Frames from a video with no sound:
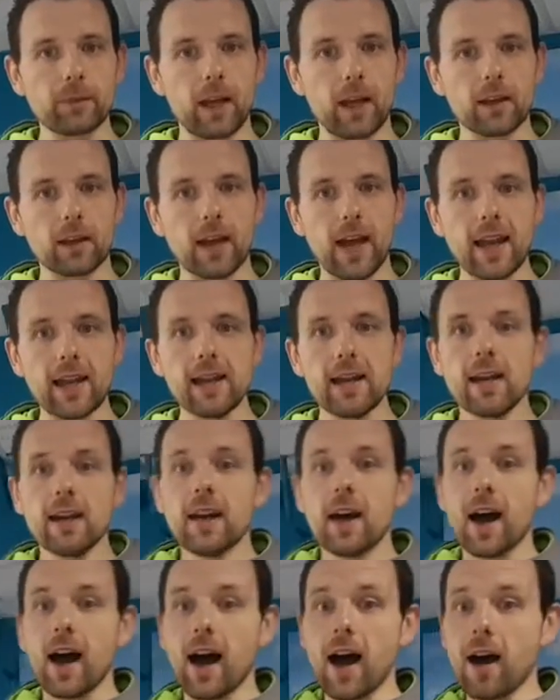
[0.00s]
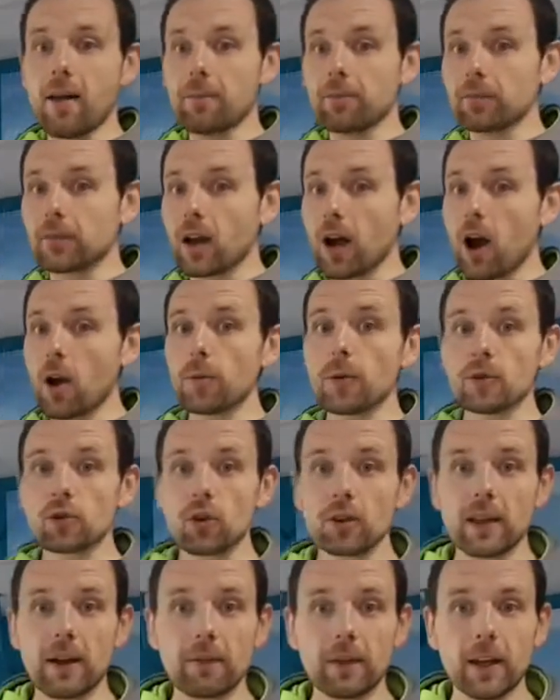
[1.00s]
Okay, hope you
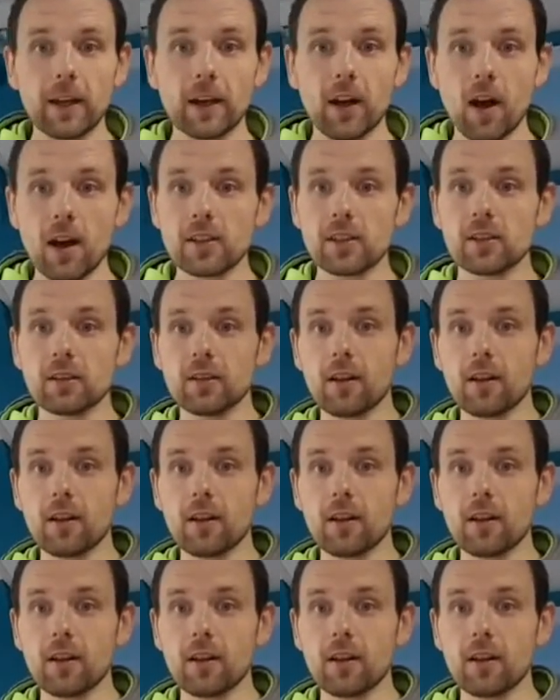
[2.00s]
enjoyed that video, guys.